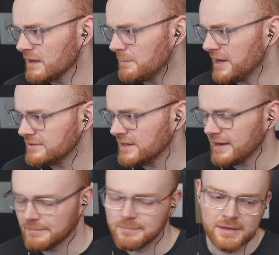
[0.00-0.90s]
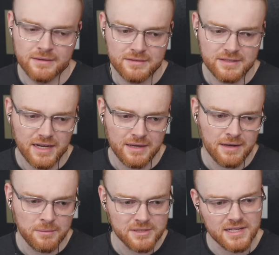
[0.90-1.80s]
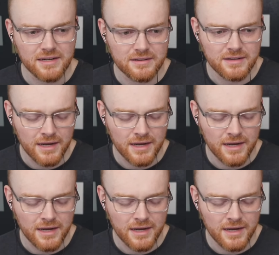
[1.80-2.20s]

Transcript: but yeah, I, I'm excited.